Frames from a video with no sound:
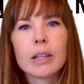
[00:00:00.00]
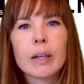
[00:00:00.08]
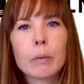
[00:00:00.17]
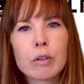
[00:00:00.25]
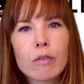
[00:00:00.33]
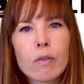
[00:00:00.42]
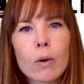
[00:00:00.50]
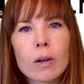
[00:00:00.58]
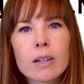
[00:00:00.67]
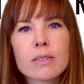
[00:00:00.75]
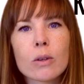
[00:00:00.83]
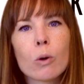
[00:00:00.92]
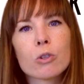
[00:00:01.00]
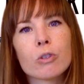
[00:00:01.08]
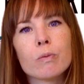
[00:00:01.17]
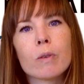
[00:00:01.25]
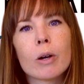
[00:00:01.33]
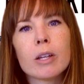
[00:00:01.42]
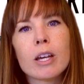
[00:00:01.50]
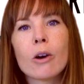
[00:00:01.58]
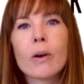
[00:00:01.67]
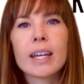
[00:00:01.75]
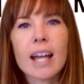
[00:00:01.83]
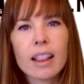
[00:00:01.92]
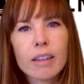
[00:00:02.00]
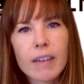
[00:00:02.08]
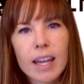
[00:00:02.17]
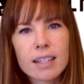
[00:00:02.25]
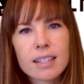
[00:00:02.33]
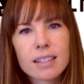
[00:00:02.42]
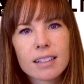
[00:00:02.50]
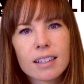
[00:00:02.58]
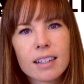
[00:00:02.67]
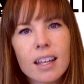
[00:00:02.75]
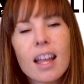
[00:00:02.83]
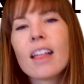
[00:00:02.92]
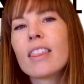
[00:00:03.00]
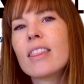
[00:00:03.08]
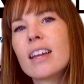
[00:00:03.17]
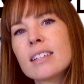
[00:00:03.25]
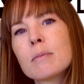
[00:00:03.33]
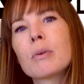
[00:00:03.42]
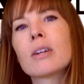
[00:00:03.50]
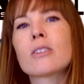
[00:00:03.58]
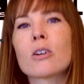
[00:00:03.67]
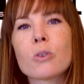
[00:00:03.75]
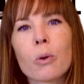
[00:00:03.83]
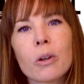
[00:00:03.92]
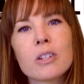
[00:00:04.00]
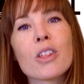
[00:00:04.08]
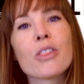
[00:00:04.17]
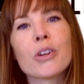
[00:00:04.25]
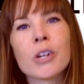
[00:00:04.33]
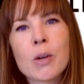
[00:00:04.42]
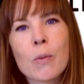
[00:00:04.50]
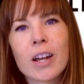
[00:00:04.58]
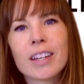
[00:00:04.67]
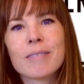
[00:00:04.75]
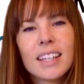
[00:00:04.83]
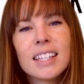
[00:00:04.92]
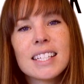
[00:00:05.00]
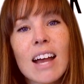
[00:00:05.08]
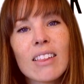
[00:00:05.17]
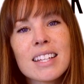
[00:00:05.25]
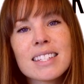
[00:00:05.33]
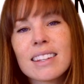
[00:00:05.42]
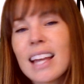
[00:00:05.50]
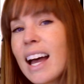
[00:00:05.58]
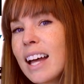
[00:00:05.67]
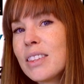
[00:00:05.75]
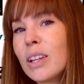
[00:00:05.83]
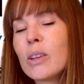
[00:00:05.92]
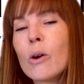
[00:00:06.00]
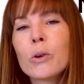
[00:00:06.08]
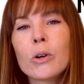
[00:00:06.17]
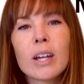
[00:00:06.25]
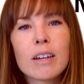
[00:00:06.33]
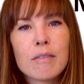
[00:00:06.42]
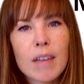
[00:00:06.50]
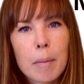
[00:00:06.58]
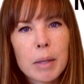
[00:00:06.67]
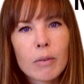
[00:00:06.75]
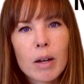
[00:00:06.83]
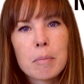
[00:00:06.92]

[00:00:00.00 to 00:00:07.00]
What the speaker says: Liquid Force, Ocean Rodeo, and Elevate? This brings our total to 31. Now let's add the local and family-run